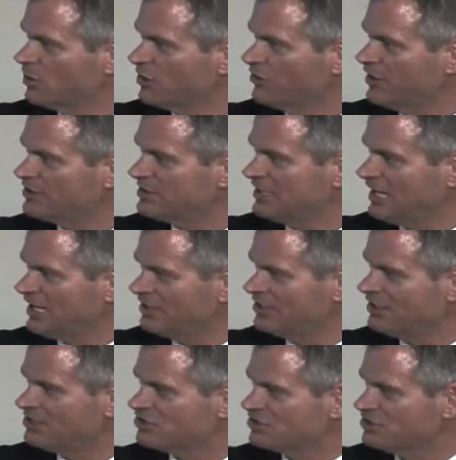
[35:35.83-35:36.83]
where the
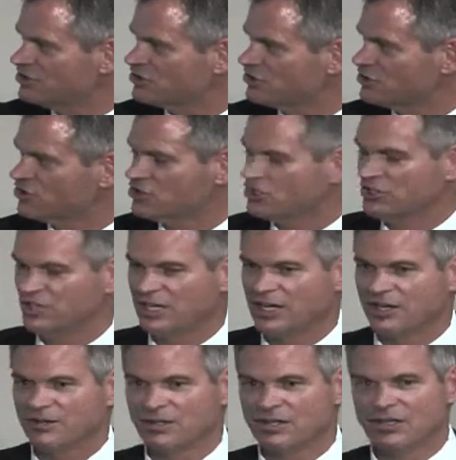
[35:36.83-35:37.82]
tendinous insertion
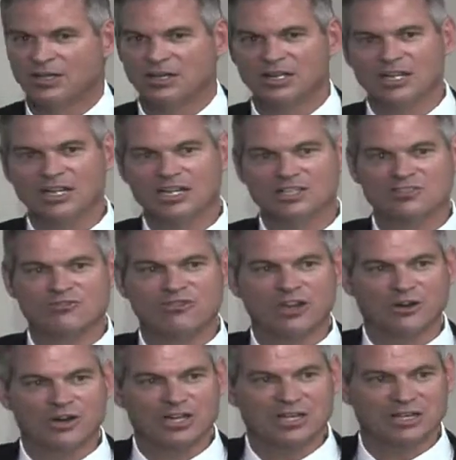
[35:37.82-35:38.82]
there is
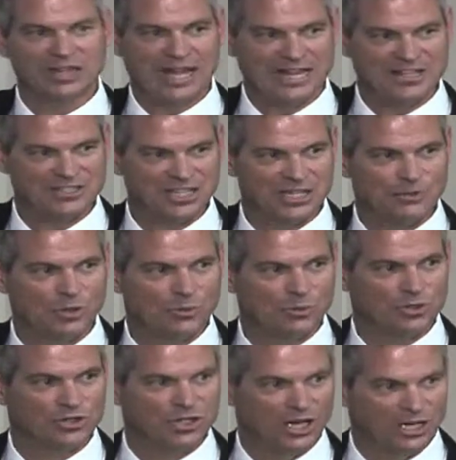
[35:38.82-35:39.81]
very elastic when
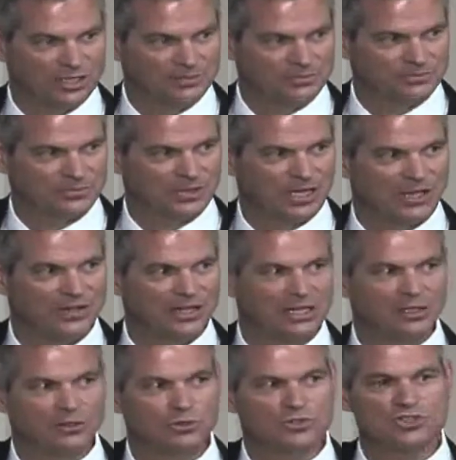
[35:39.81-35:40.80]
we're young, and
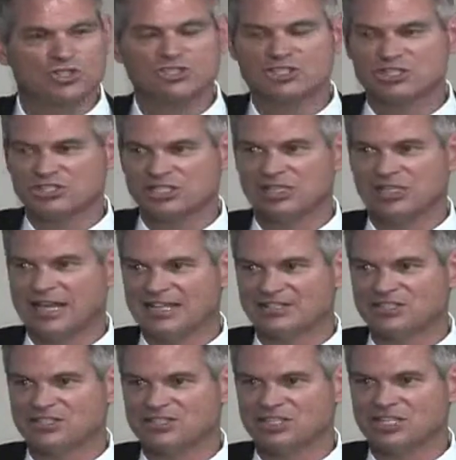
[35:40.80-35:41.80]
then loses its
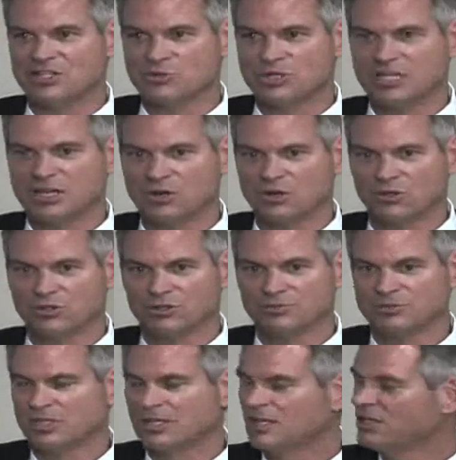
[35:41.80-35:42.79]
elasticity as we get older.
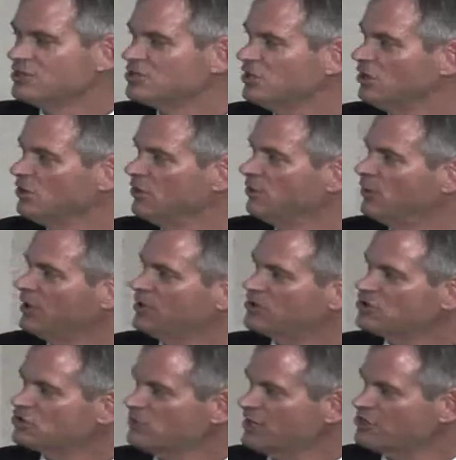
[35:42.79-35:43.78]
So when
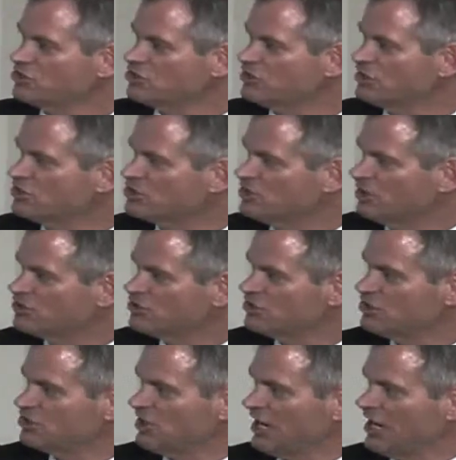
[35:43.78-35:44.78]
it stretches, it starts
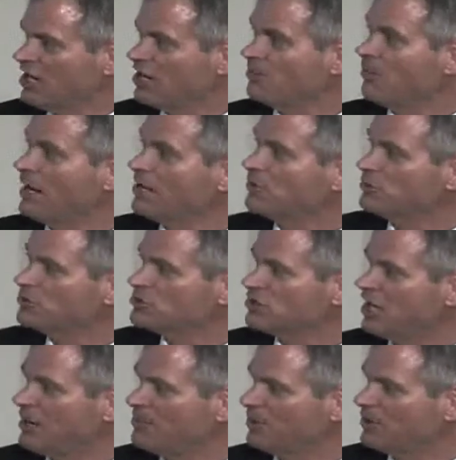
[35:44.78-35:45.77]
to tear
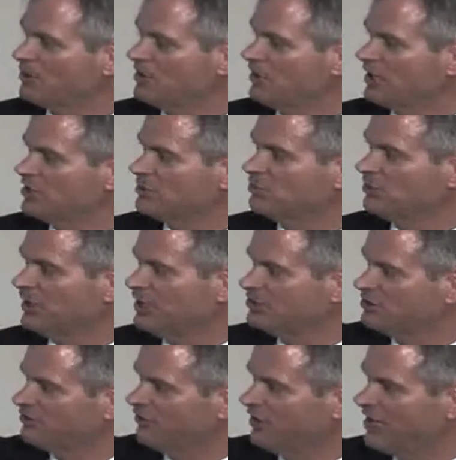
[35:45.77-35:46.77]
microscopically, like the
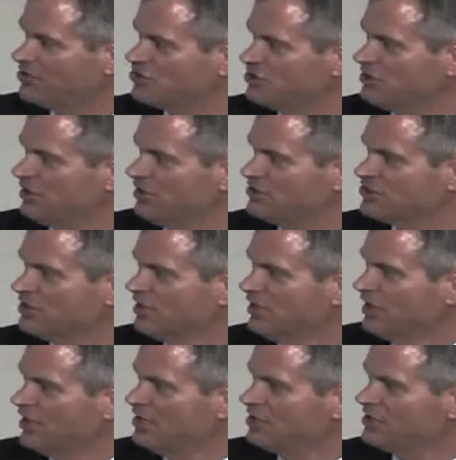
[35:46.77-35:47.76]
plantar fascia does,
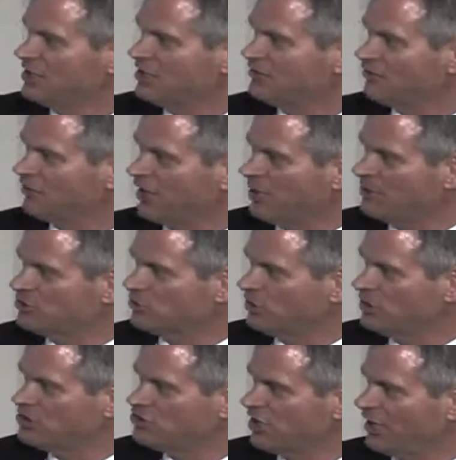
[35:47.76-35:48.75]
and you get
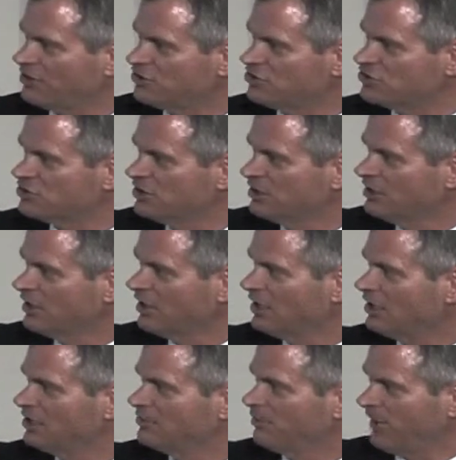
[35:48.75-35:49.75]
inflammatory changes
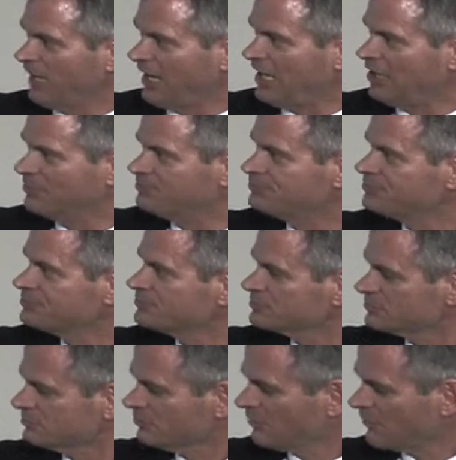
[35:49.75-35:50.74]
and pain.
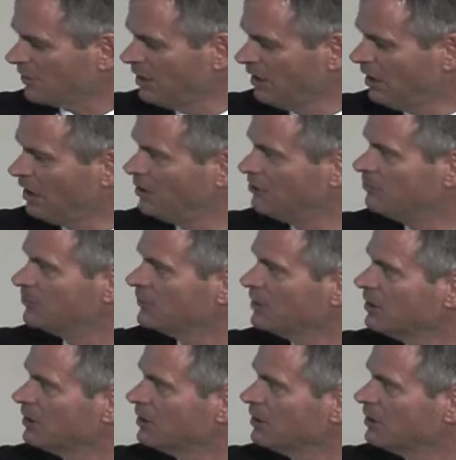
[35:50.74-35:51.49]
Um,